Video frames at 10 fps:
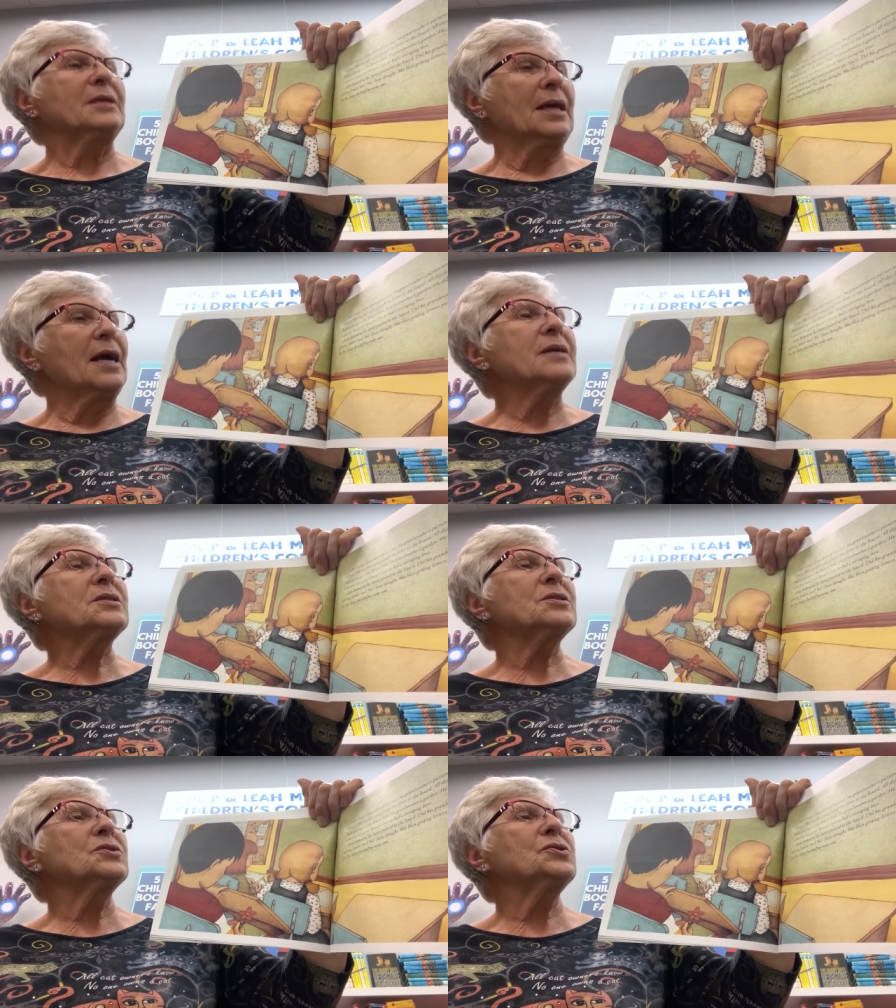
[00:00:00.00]

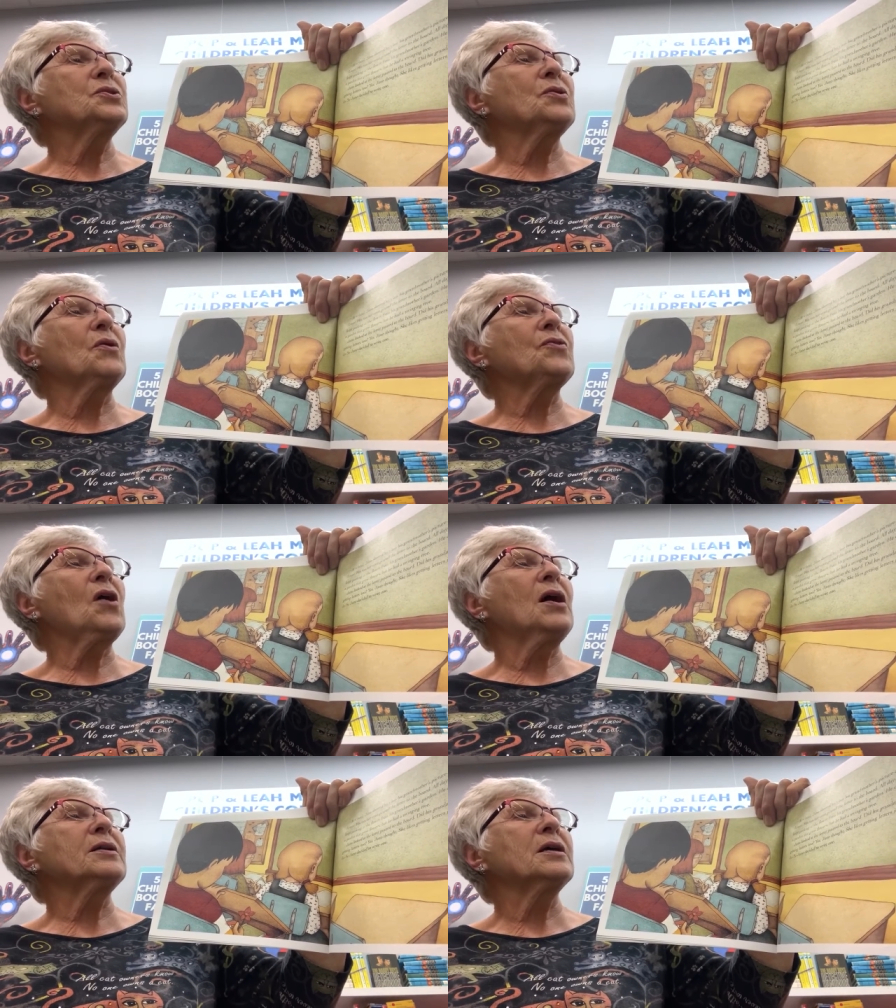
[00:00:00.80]
Yes, Juno
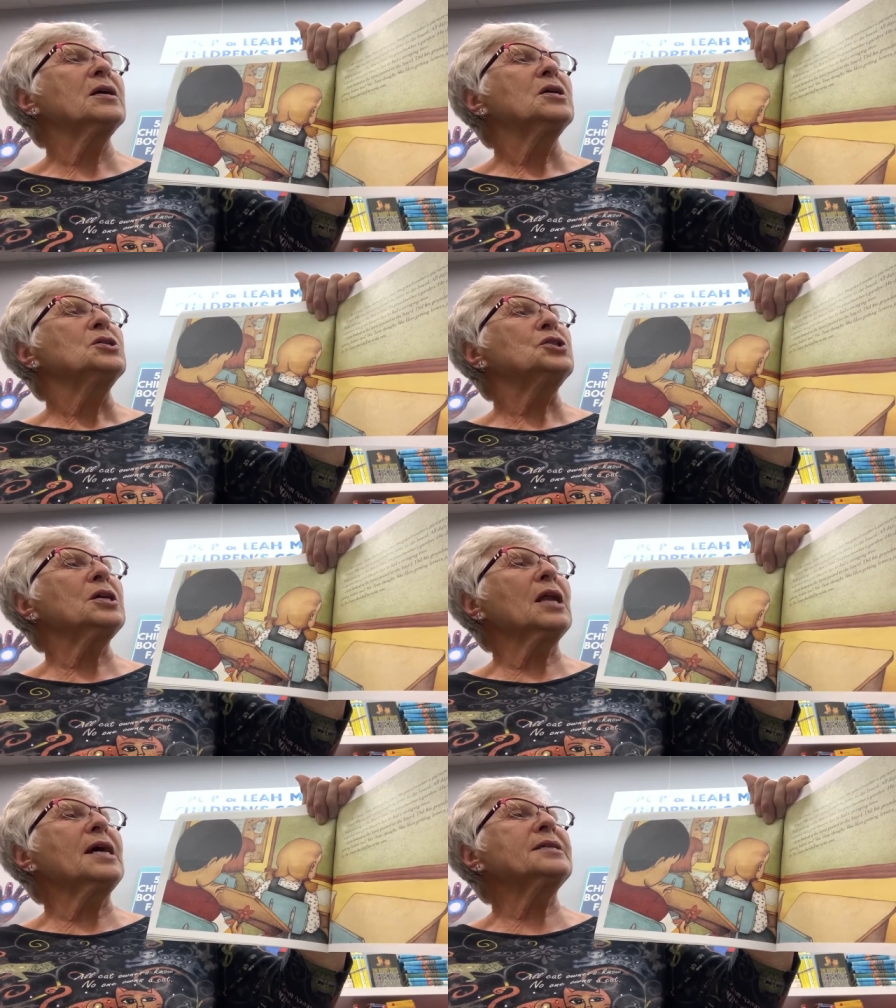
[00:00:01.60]
thought.
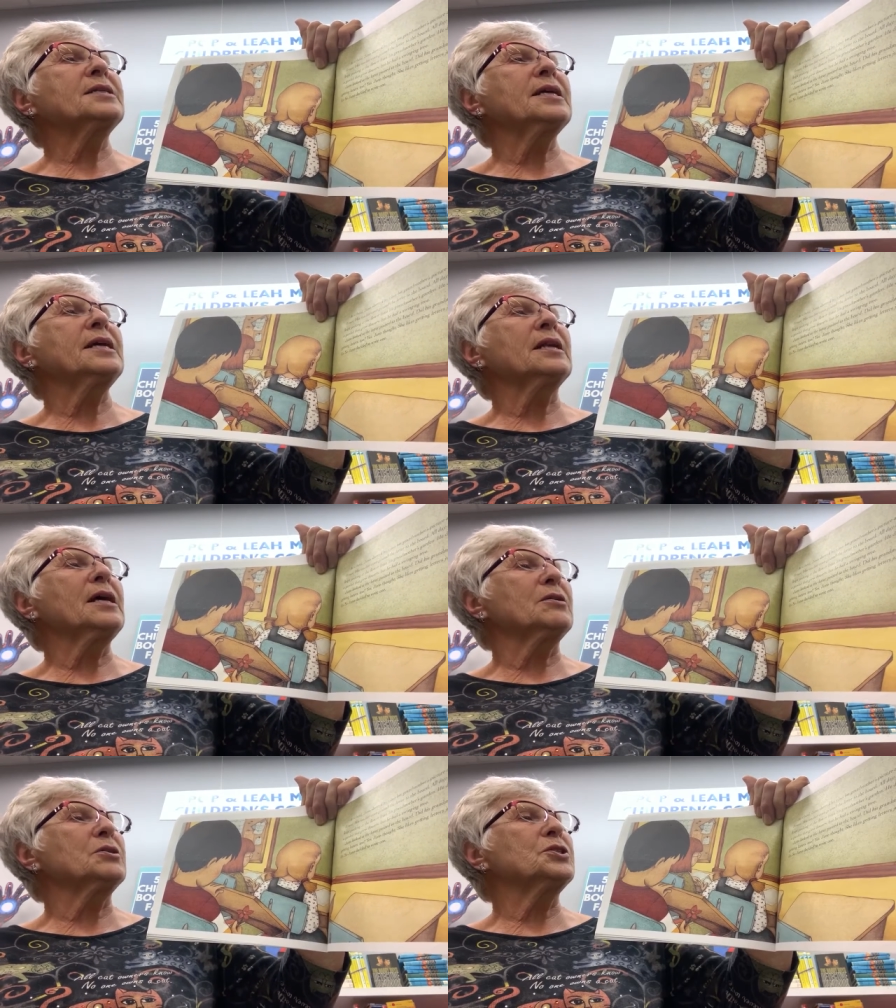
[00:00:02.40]
She likes getting
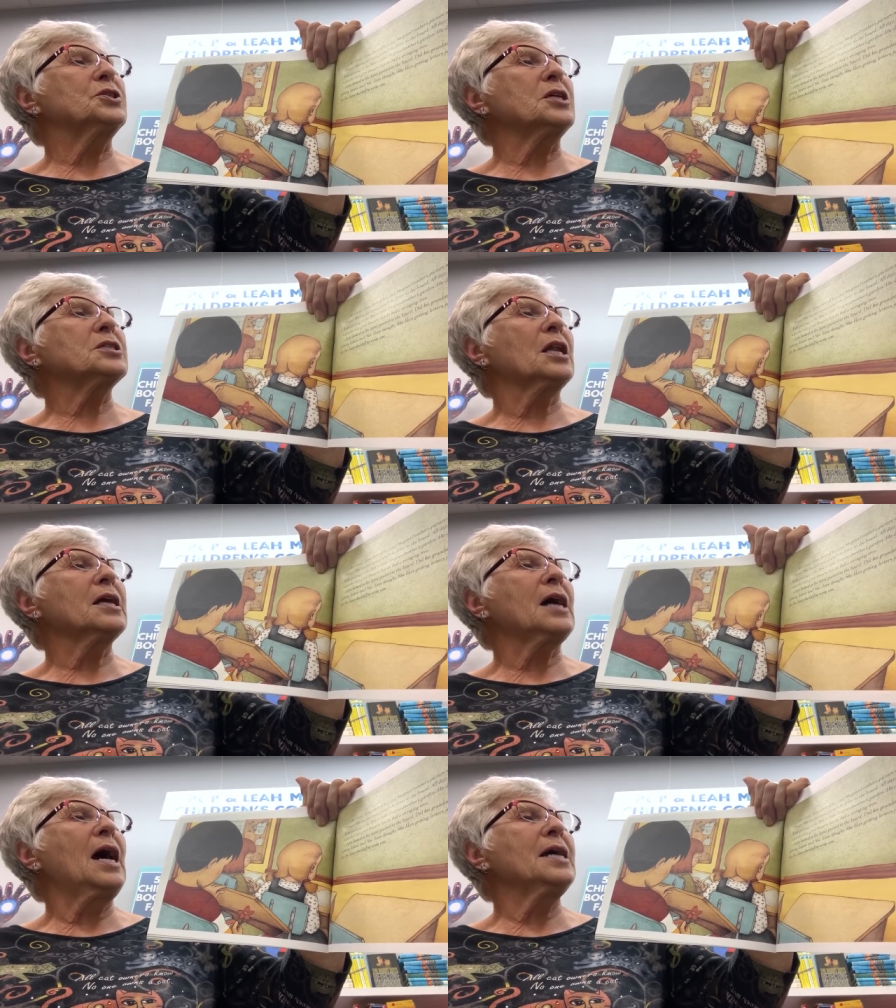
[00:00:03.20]
letters just
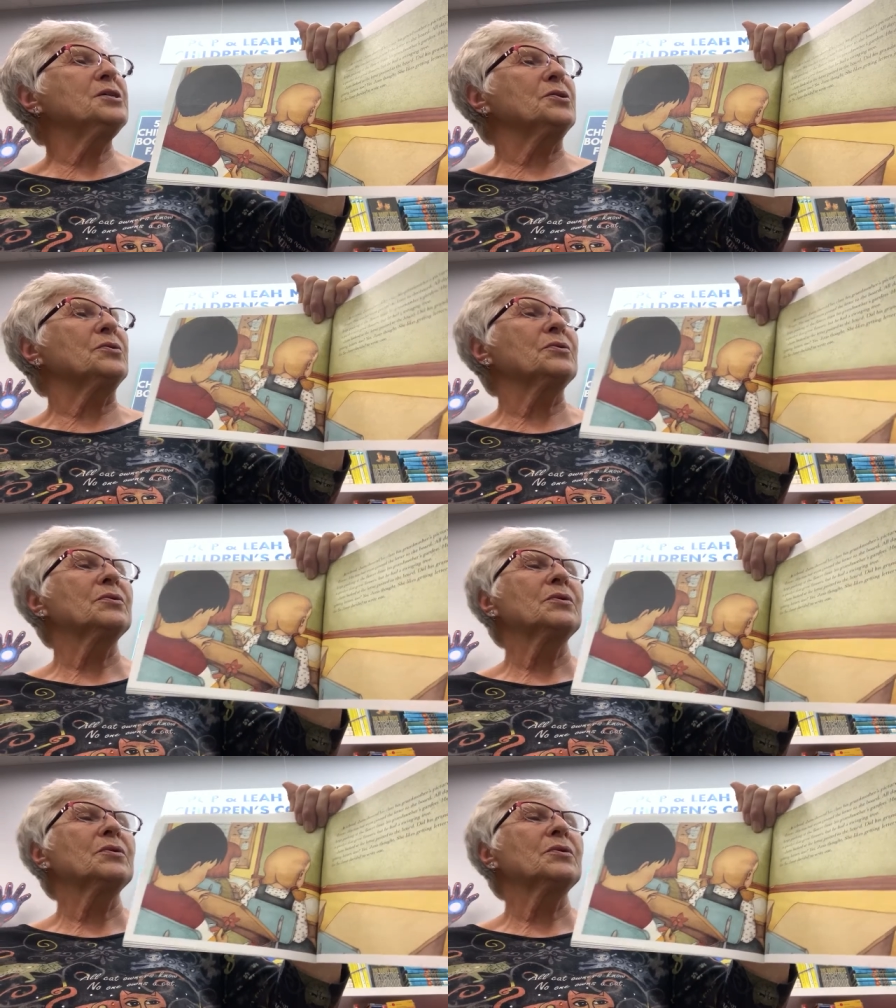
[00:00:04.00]
like I do.